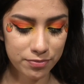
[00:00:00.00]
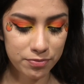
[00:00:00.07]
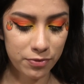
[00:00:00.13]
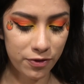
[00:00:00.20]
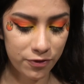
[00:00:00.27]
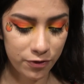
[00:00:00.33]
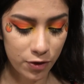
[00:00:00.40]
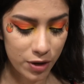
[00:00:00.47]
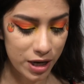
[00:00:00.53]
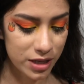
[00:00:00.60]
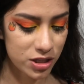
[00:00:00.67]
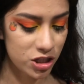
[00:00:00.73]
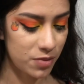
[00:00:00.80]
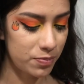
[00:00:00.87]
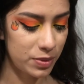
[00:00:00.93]
before I
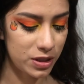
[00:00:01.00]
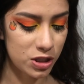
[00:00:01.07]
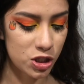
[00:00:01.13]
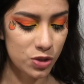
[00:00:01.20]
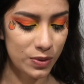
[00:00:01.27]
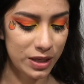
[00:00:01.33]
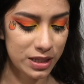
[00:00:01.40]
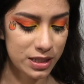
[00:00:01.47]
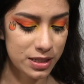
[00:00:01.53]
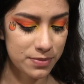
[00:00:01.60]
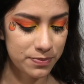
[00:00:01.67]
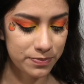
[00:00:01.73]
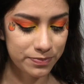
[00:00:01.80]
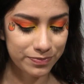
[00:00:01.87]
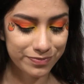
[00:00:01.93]
jump into it,
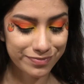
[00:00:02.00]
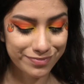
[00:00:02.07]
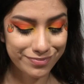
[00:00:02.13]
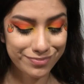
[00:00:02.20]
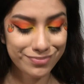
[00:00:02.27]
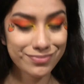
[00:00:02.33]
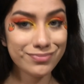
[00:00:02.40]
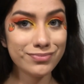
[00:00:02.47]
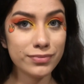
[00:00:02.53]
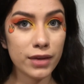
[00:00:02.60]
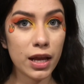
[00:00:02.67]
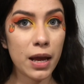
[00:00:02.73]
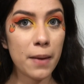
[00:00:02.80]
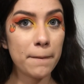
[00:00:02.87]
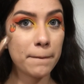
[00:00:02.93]

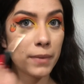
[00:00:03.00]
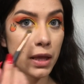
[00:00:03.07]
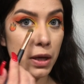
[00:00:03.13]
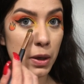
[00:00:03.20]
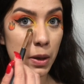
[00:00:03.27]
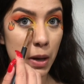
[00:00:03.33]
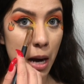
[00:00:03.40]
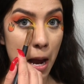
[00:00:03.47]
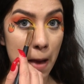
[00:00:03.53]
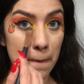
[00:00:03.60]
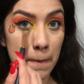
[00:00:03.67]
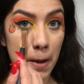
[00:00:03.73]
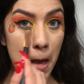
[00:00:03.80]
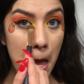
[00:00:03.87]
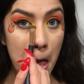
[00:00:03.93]
I'm gonna
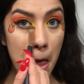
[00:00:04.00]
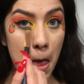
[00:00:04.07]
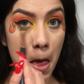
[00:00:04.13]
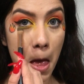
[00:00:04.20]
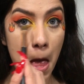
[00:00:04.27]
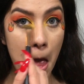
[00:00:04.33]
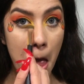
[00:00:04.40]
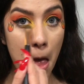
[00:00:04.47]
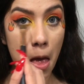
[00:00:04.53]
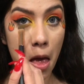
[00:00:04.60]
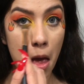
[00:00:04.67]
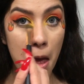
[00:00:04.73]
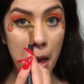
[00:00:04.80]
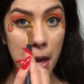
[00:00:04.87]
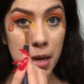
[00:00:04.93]
grab
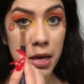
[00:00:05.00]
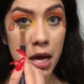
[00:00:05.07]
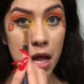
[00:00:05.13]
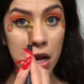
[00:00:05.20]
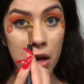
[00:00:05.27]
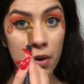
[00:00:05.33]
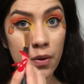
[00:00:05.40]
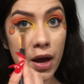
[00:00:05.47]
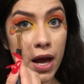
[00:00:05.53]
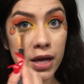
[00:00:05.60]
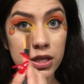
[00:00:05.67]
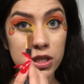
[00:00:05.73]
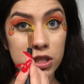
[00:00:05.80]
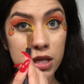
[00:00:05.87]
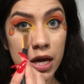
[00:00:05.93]
yellow
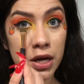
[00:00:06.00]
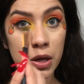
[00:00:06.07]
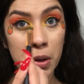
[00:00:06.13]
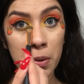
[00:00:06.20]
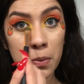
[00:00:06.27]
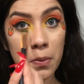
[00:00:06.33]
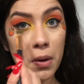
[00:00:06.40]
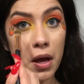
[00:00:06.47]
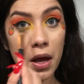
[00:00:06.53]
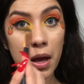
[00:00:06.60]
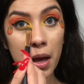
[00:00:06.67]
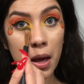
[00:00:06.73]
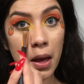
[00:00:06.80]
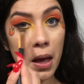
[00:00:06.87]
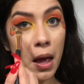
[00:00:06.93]
eyeshadow
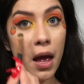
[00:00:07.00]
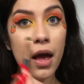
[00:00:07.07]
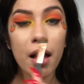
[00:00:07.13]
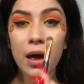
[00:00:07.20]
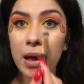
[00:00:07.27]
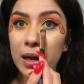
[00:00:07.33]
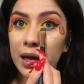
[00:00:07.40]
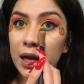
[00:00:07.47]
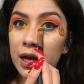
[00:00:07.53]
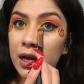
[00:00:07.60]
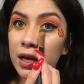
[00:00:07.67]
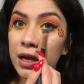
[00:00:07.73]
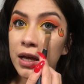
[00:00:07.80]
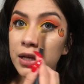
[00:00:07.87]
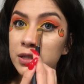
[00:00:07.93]

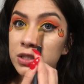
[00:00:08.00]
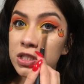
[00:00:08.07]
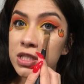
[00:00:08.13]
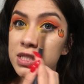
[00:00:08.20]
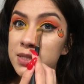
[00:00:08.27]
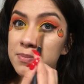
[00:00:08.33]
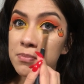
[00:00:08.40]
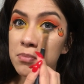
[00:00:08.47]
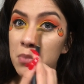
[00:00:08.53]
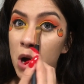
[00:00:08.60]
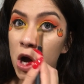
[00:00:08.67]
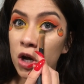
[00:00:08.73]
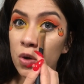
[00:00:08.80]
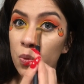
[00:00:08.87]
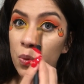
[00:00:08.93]
and just
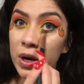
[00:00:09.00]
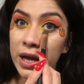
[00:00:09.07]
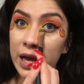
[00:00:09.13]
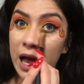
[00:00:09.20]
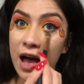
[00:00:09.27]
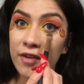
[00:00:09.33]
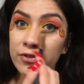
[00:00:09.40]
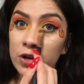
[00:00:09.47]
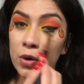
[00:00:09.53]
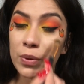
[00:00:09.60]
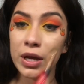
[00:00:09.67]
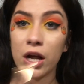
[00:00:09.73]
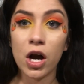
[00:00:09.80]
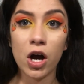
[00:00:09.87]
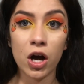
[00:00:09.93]
mock what I have
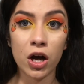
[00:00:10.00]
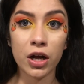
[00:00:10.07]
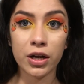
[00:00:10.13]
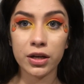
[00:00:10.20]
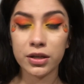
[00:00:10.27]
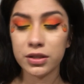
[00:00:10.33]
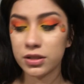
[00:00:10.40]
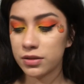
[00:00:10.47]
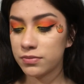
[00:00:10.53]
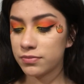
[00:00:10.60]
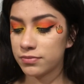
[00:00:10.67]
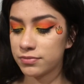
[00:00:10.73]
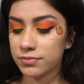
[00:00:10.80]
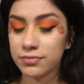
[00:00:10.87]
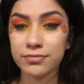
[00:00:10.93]
going on
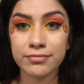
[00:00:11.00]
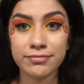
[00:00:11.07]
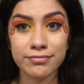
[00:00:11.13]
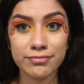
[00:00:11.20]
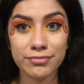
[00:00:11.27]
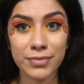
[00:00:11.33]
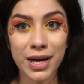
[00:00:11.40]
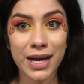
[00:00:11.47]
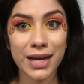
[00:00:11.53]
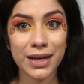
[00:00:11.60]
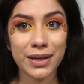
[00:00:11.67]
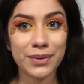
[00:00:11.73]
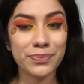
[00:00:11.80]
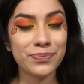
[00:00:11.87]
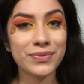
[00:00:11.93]

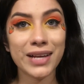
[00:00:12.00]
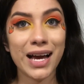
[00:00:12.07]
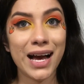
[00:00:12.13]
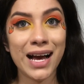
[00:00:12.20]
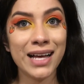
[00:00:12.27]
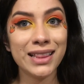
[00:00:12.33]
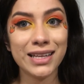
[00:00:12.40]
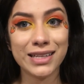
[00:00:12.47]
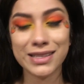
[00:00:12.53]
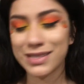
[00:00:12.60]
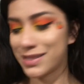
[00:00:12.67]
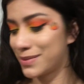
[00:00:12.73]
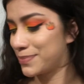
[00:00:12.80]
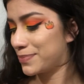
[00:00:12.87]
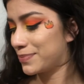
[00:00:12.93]
my
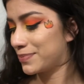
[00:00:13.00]
eyelids.